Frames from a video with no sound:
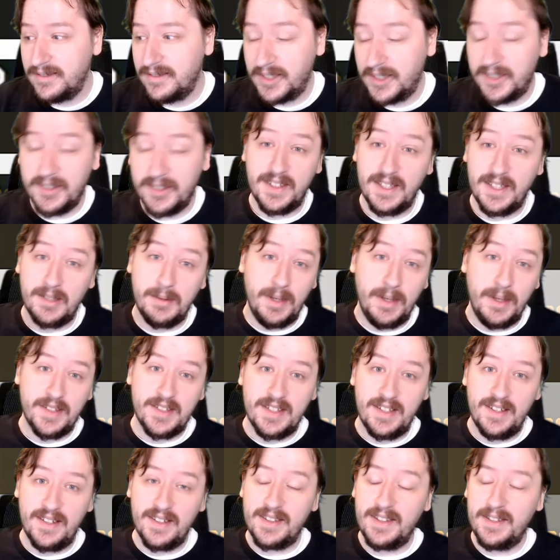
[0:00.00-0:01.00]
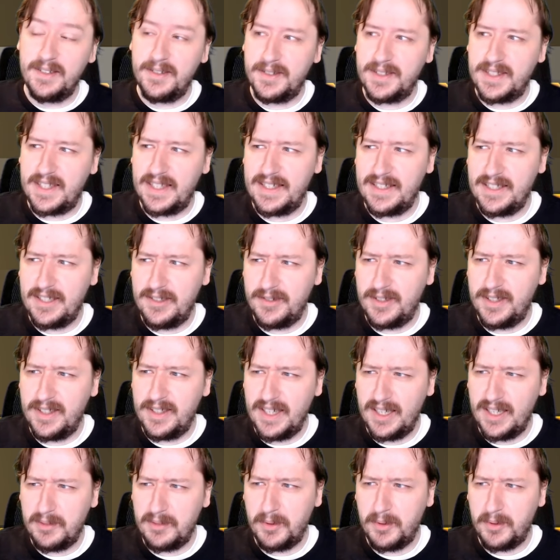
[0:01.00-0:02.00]
The good thing about stock though is that you can
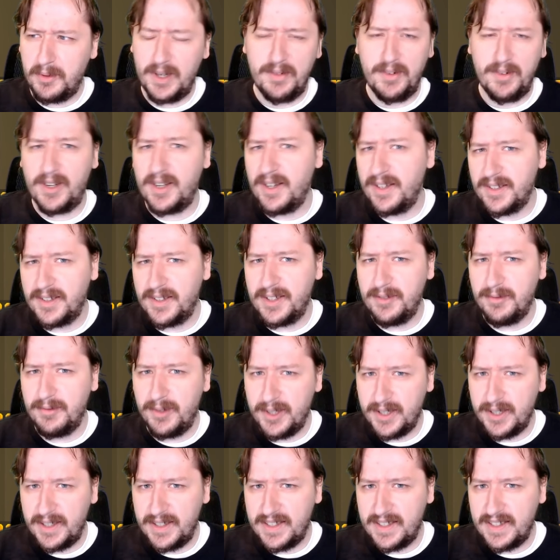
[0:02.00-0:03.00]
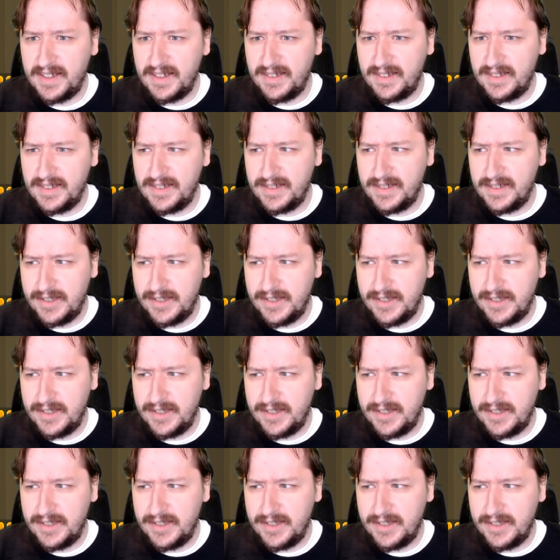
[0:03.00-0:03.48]
kind of put whatever color you want on it and